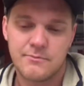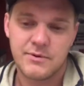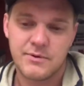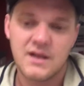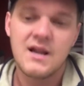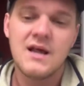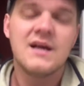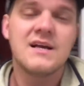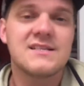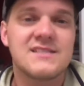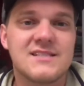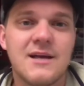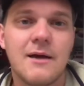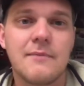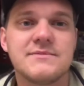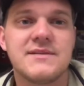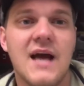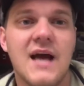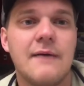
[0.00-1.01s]
But
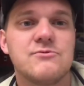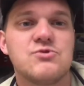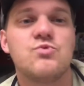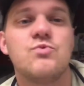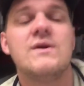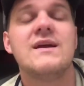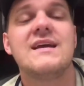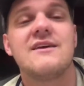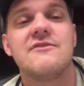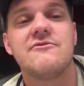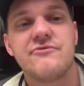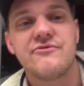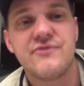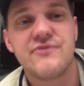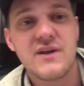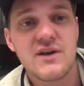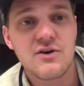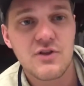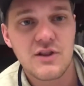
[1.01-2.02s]
sometimes we can
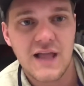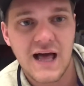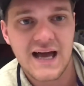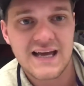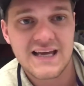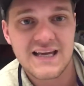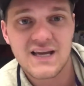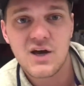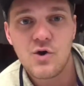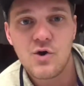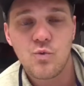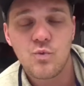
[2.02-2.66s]
feel like